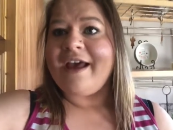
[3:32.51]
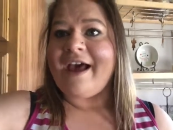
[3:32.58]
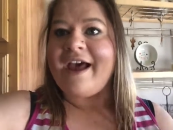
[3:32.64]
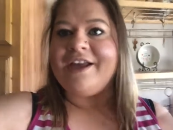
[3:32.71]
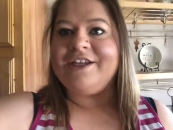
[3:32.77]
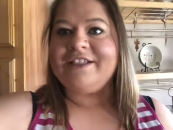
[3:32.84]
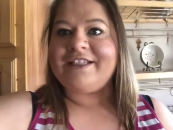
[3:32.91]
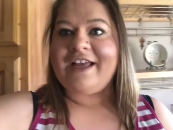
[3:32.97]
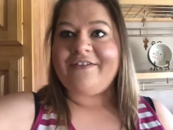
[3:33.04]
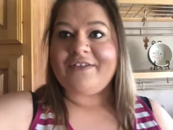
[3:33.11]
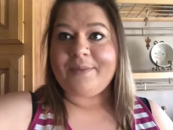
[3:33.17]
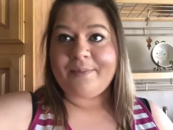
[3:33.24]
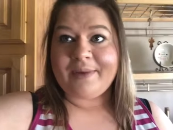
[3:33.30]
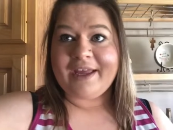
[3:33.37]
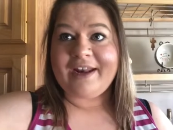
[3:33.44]
I just
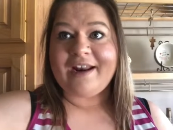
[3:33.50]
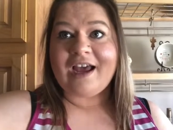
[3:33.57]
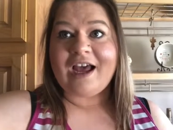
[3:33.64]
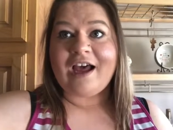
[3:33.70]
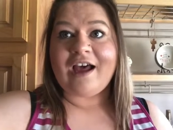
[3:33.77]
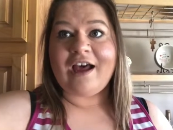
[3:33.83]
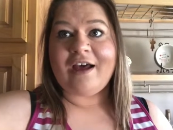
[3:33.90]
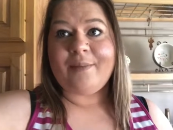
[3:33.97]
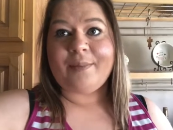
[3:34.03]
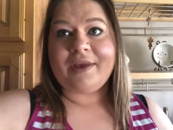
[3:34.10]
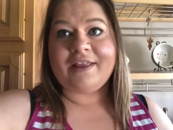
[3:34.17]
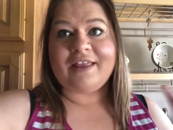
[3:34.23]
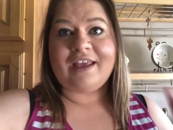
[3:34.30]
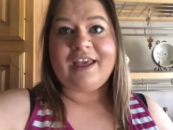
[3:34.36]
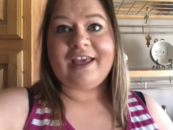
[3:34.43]
haven't been up
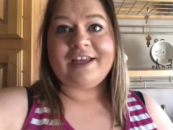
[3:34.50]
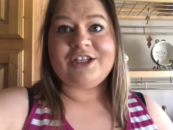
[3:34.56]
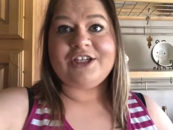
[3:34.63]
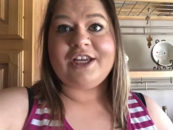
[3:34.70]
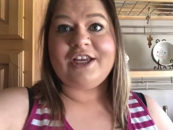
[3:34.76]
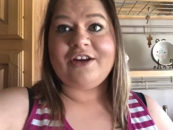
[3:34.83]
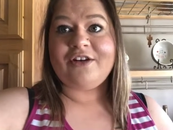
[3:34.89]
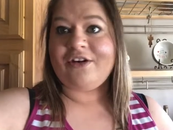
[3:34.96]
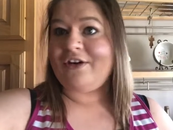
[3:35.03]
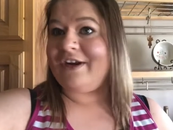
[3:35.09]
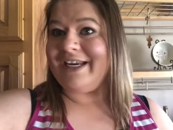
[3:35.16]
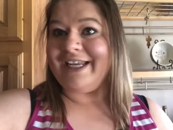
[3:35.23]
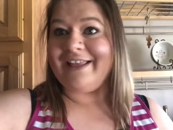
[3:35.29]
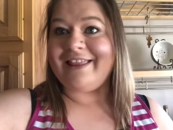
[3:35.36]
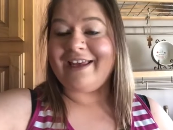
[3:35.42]
in the kitchen or
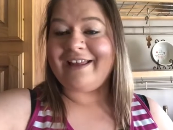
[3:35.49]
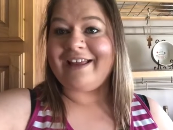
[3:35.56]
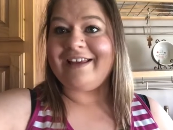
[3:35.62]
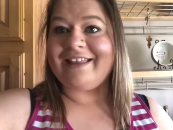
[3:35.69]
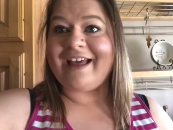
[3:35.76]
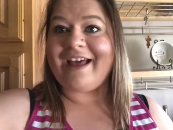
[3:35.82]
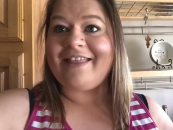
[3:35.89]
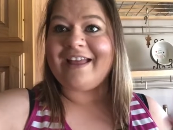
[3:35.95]
anything like that.